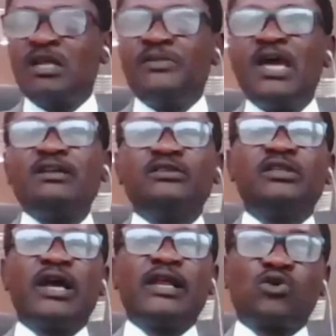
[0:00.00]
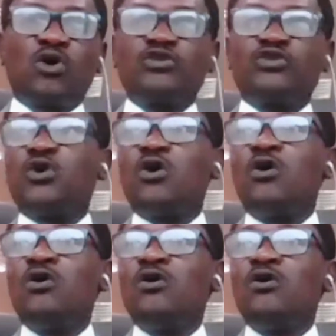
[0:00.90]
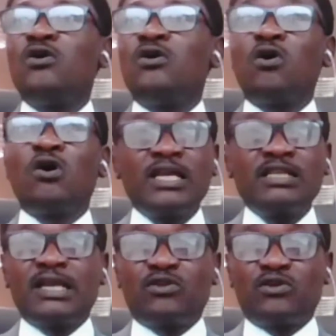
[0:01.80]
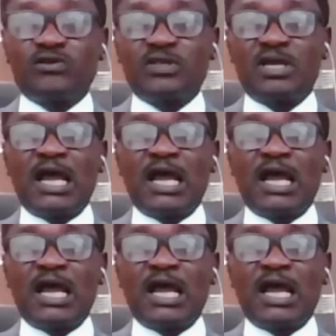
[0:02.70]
Then there is also other sectors.